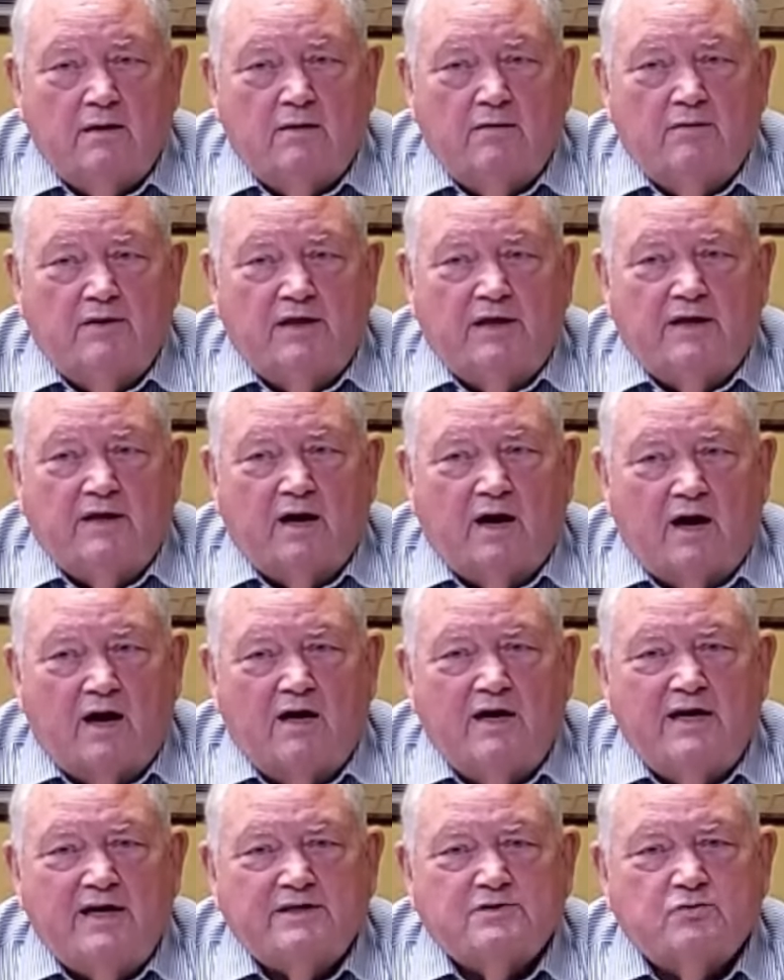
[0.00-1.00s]
then our
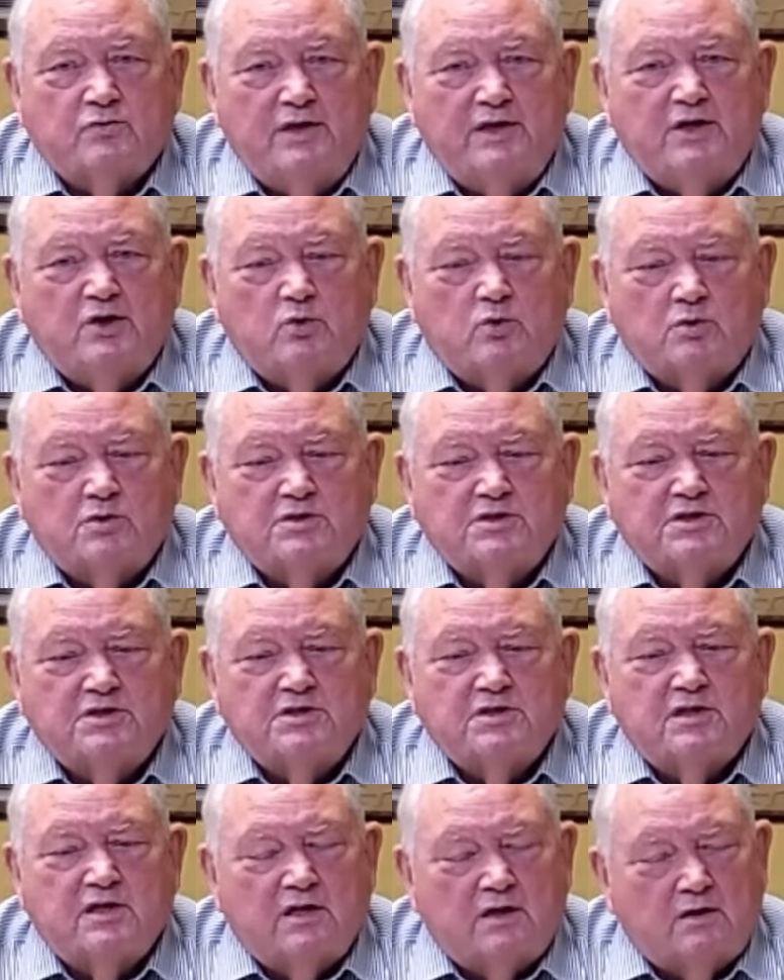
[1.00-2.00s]
next recourse is
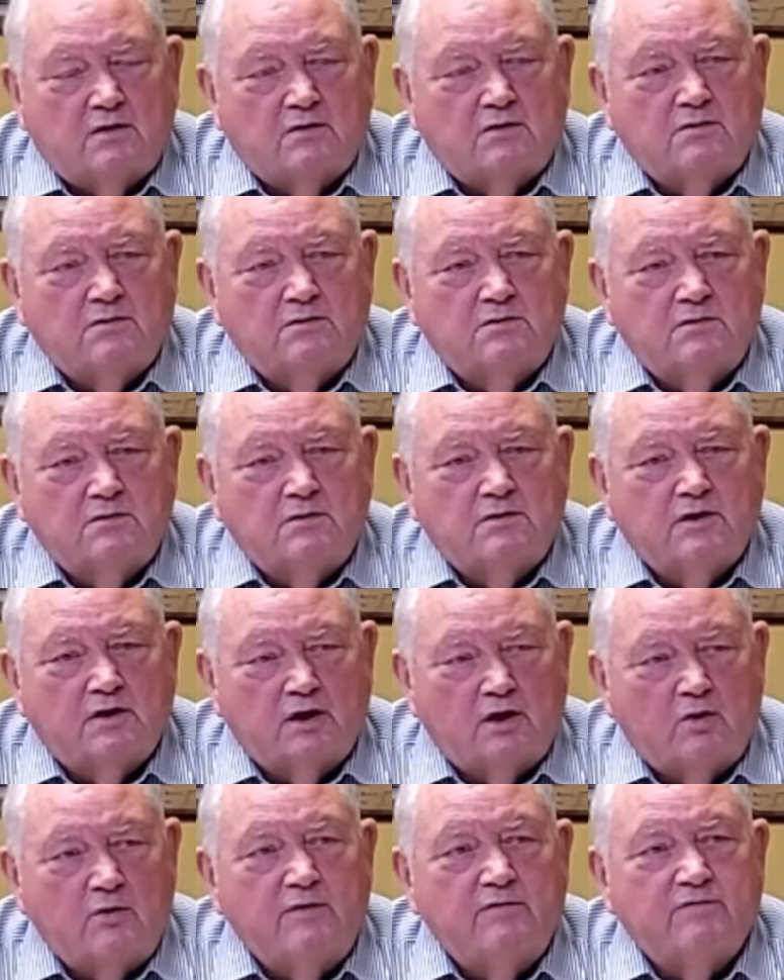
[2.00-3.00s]
to call the
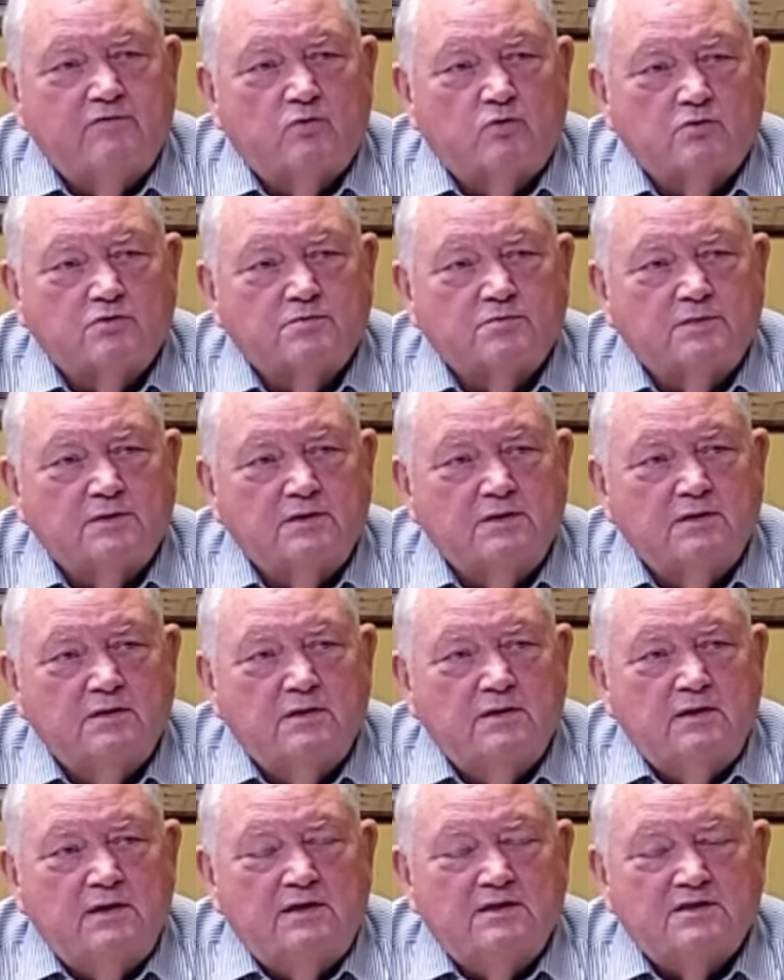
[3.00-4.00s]
law enforcement
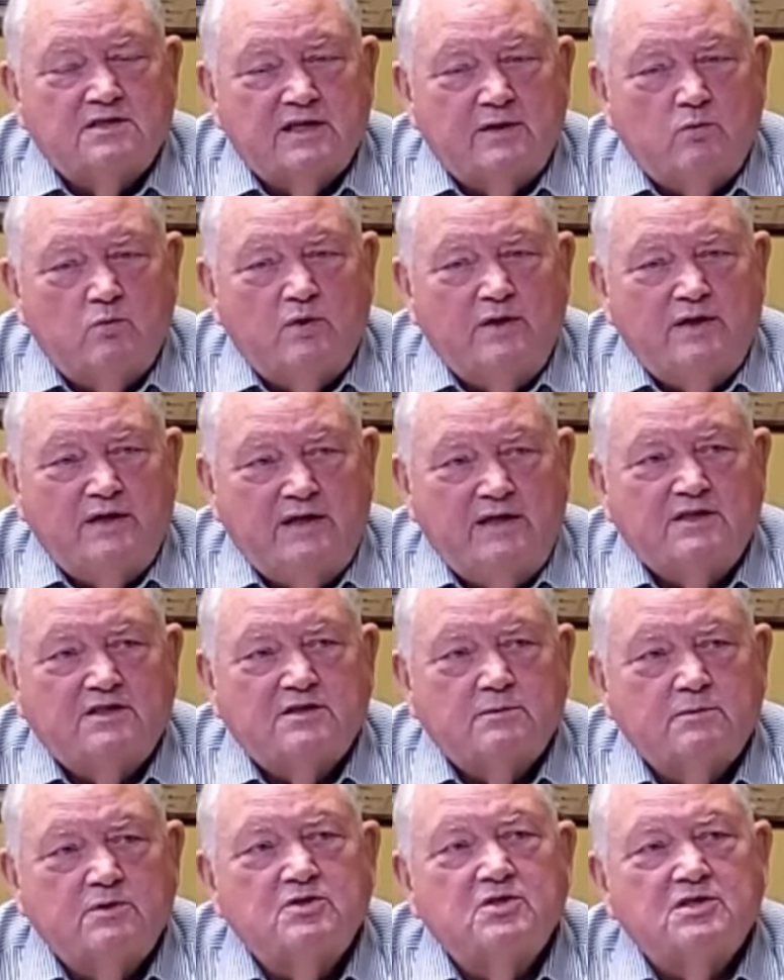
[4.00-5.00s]
and say, we need
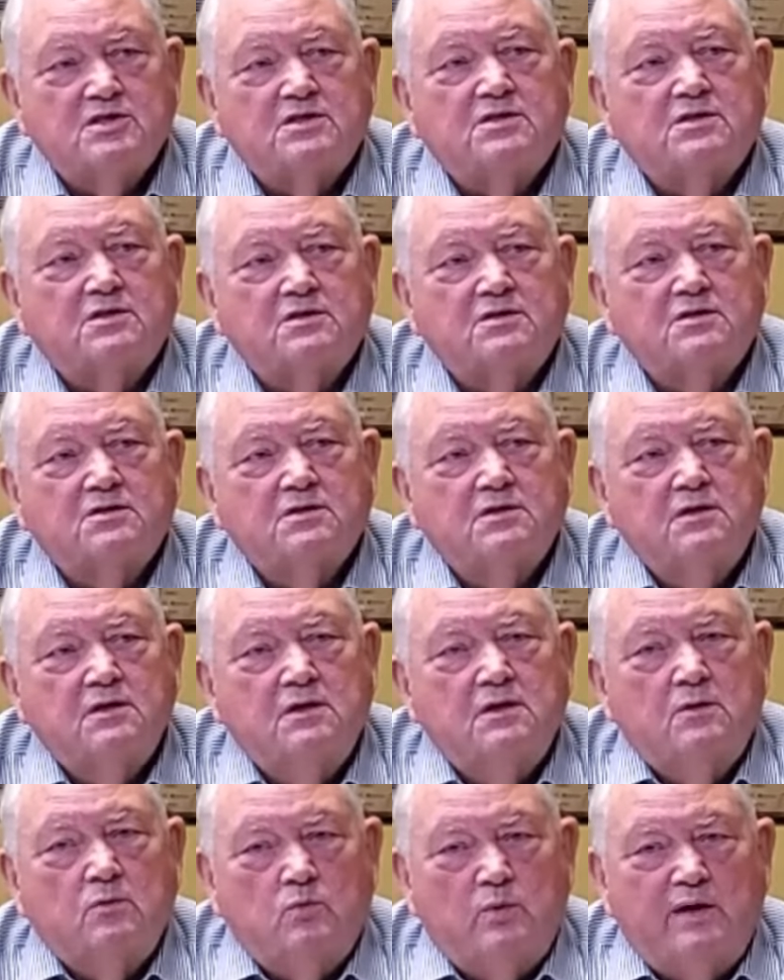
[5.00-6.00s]
some assistance.
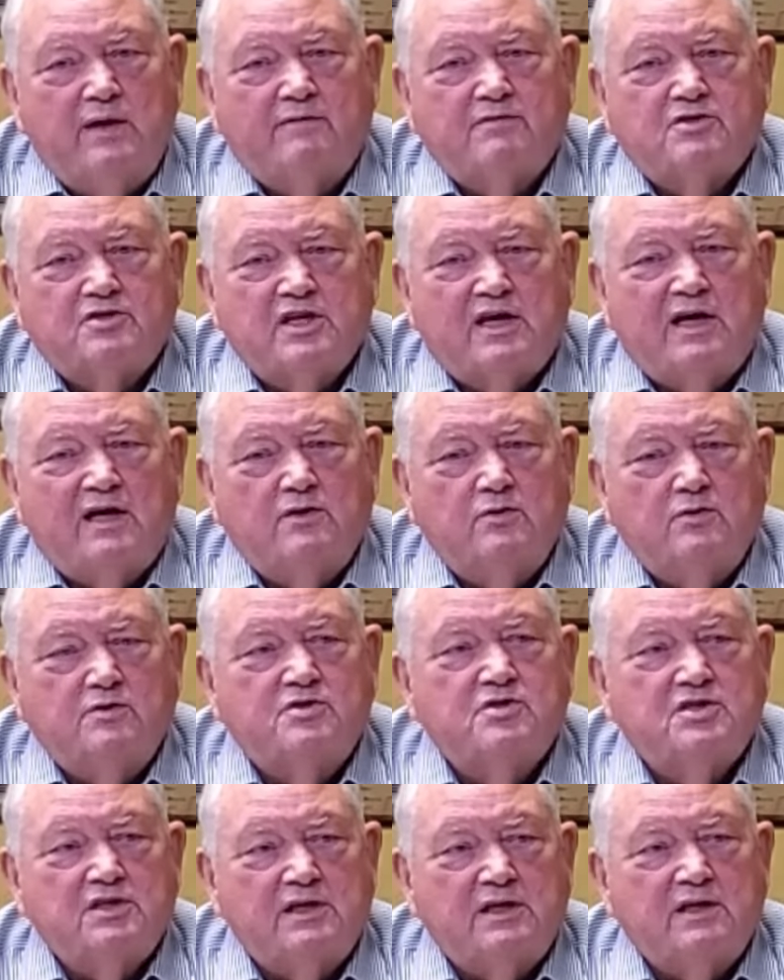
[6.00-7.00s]
We have a child
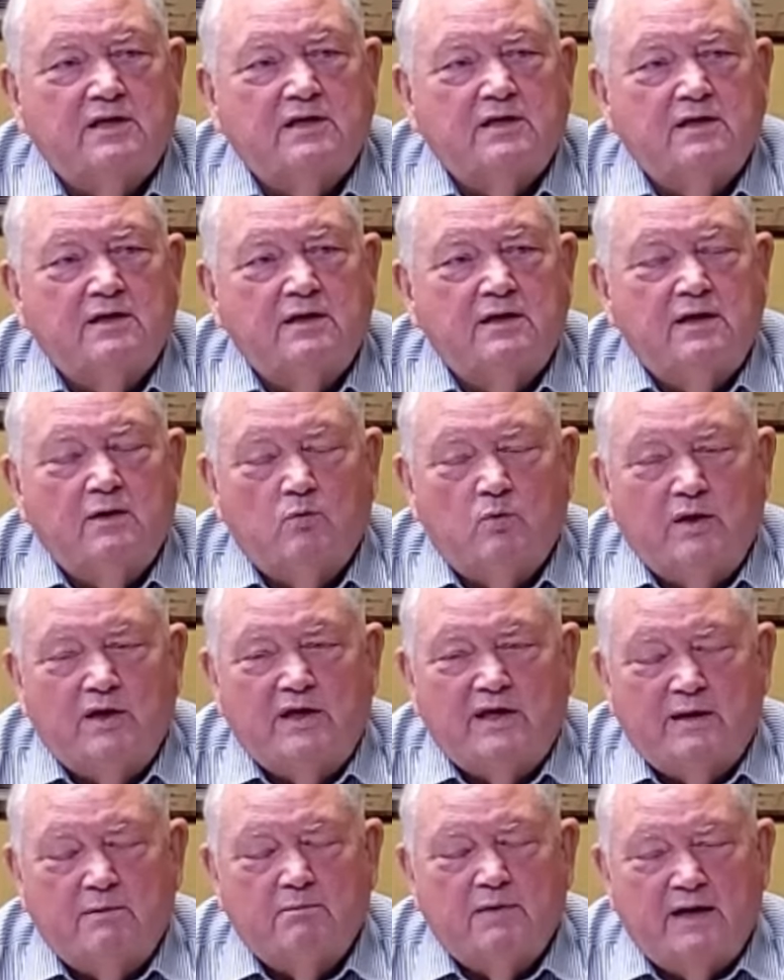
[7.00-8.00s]
who's sick and we
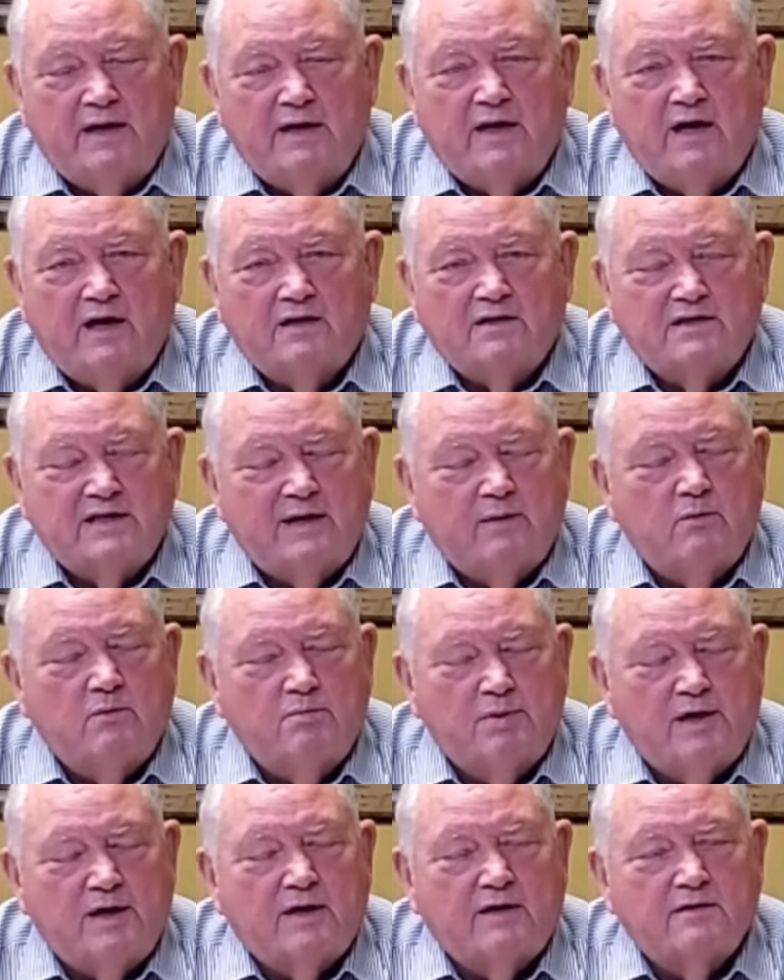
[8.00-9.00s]
can't make contact with
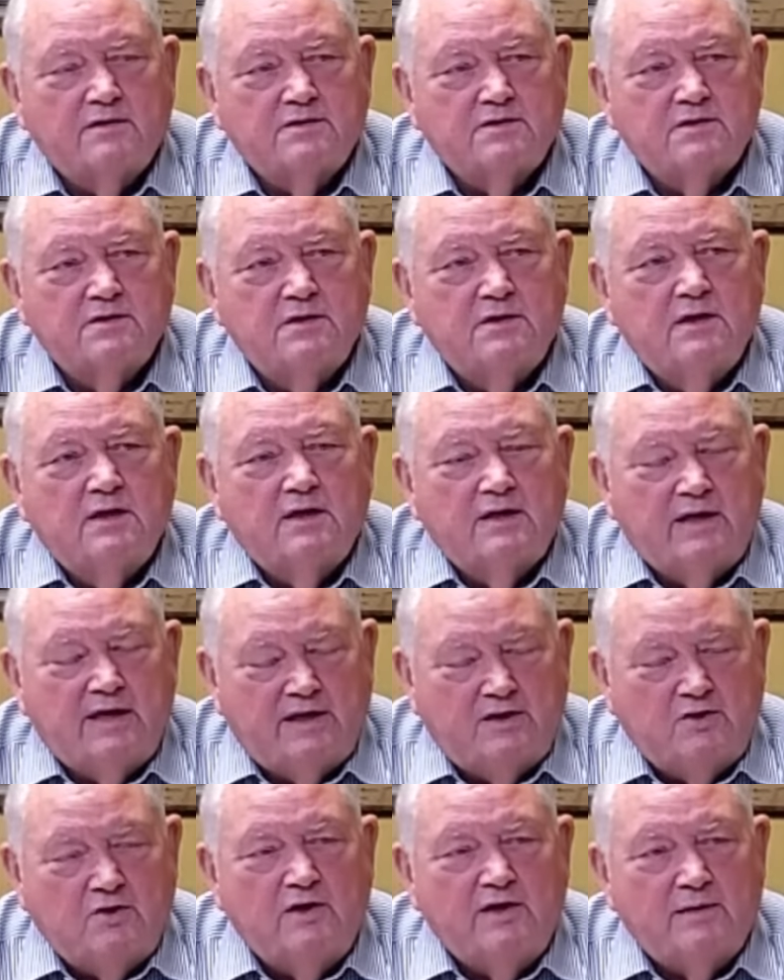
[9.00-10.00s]
parents.
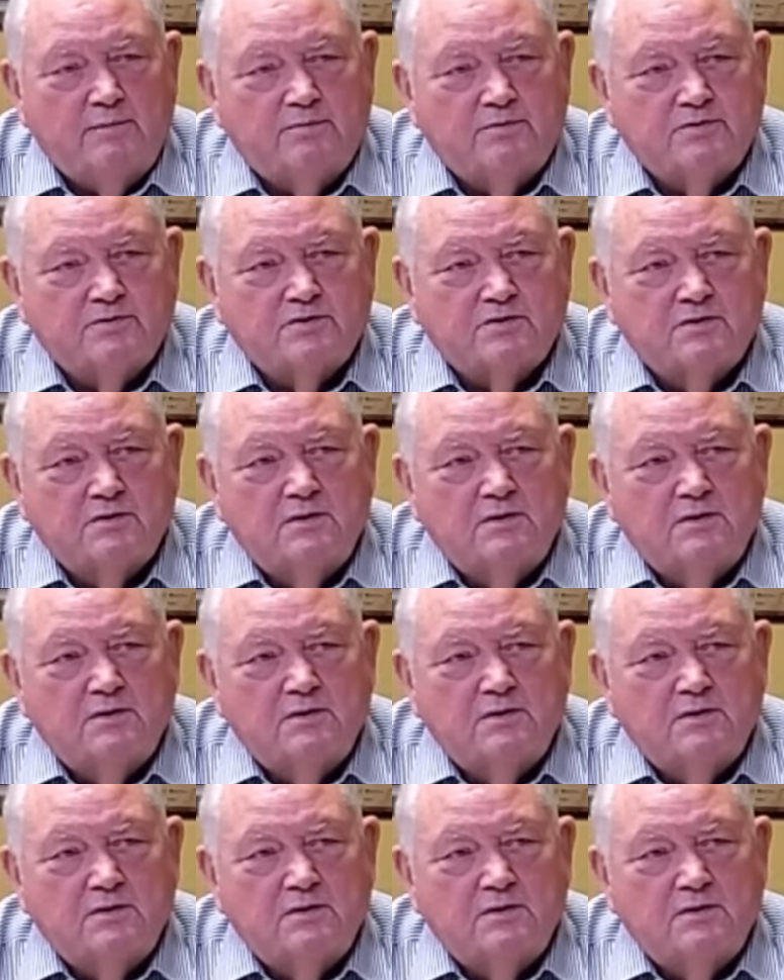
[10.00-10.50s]
Can you help us?